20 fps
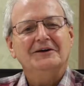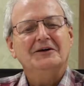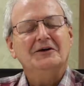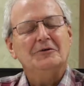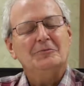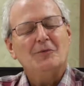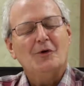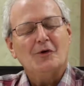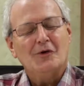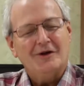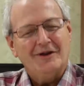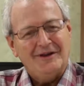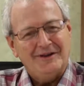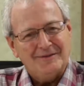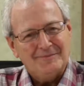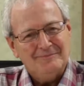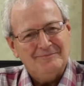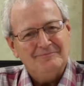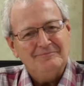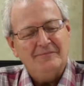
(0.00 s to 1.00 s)
Good
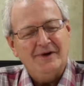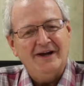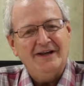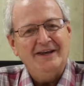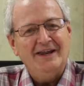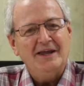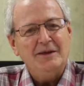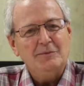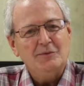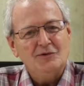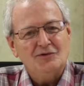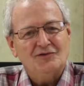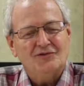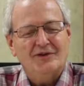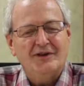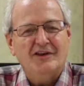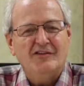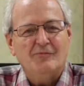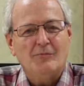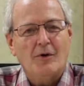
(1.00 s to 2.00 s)
morning. My name is
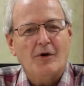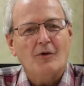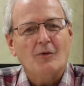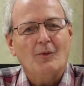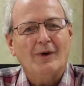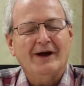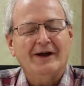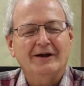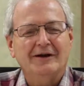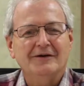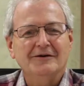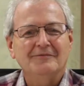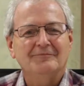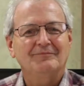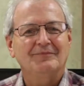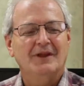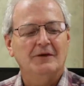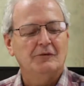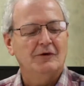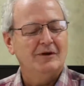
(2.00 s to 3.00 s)
Steve Berwager.
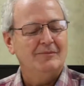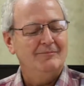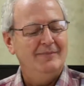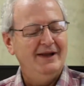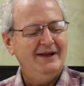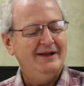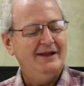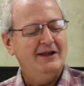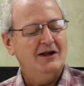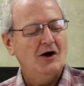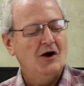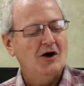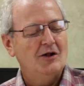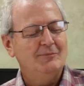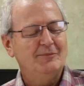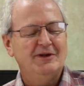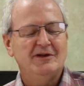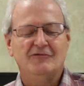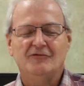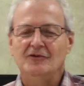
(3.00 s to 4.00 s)
When Becky
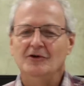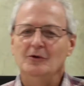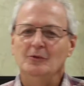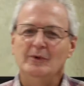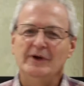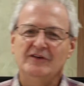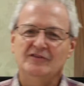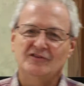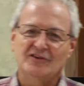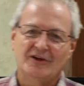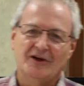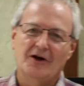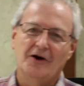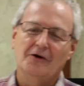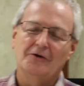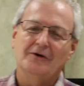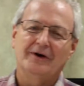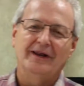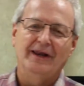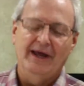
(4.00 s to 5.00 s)
called me a few weeks
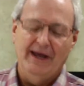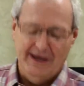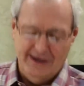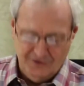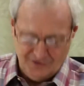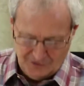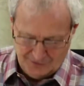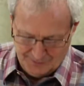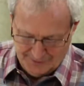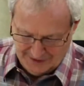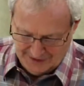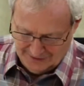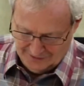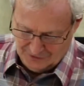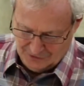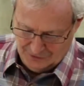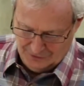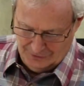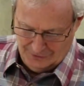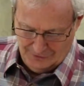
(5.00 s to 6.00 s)
ago and asked me
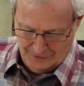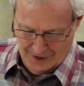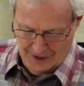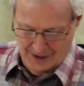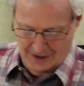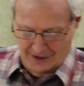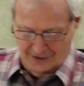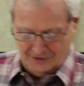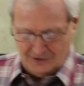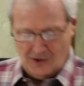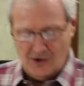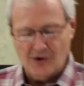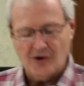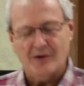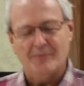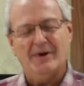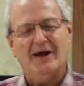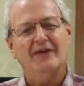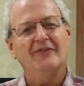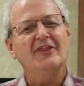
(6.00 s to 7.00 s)
to talk
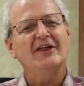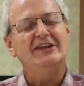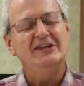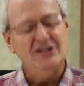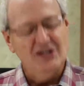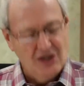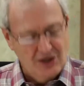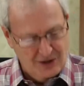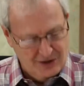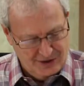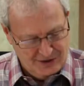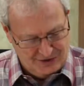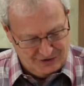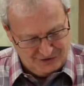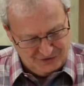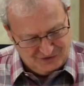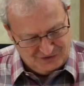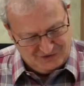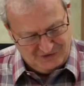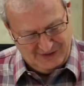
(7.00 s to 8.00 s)
about the
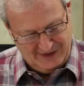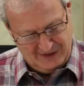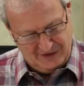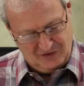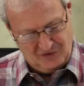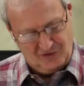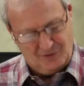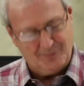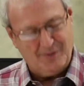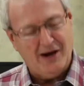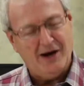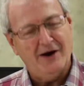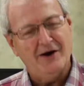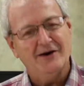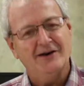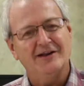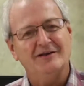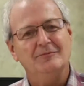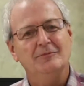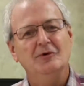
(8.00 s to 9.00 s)
nudge that
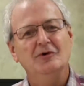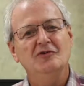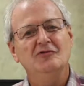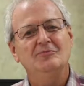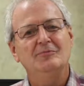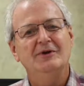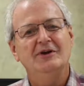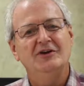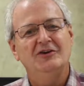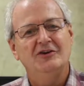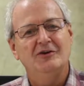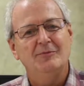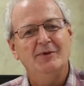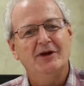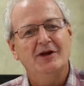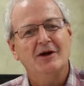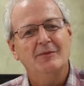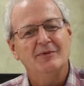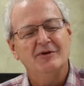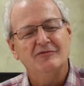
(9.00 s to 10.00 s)
inspired and moved me to
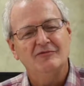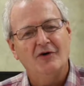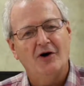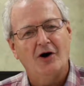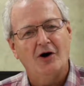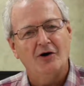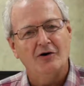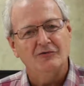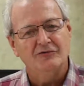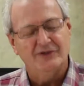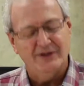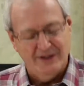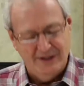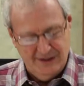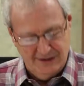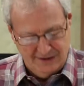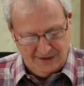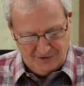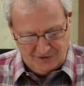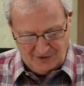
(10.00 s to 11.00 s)
become involved
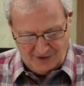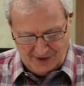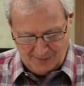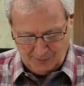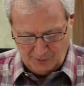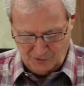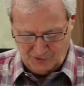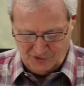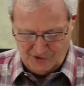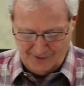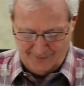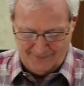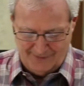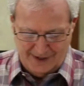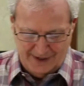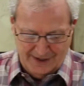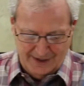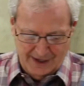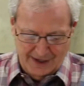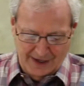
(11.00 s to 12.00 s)
in
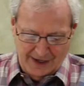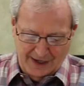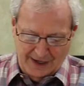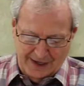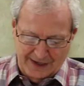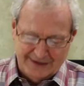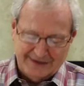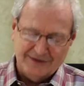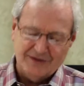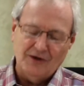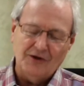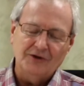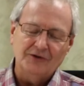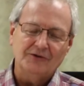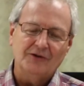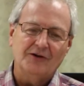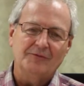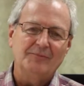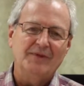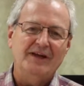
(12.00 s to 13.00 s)
discipleship, it
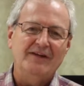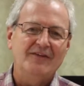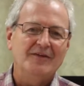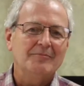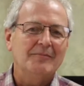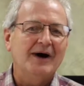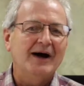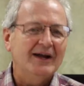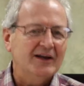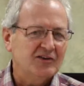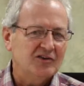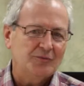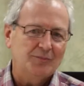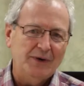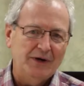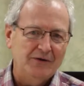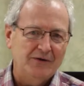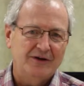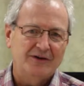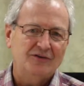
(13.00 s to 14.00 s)
dawned on me that my
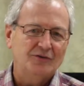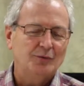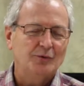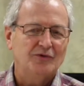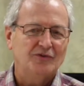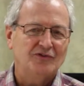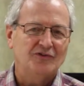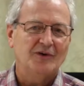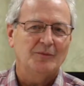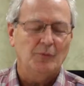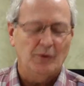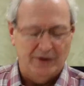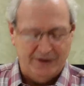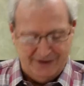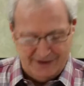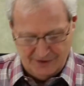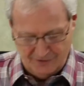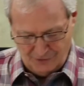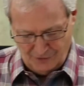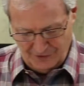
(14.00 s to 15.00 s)
experience was
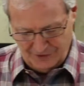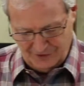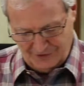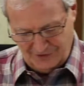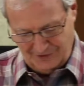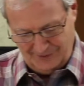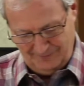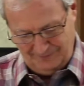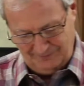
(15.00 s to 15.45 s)
somewhat different.